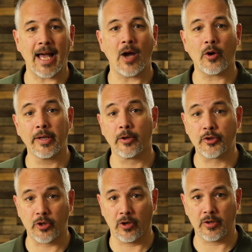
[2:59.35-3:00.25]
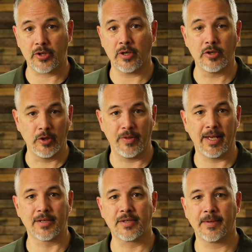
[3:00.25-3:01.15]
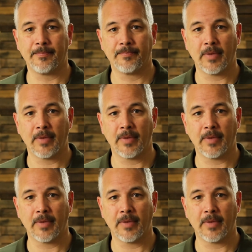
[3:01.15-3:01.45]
our little church do this?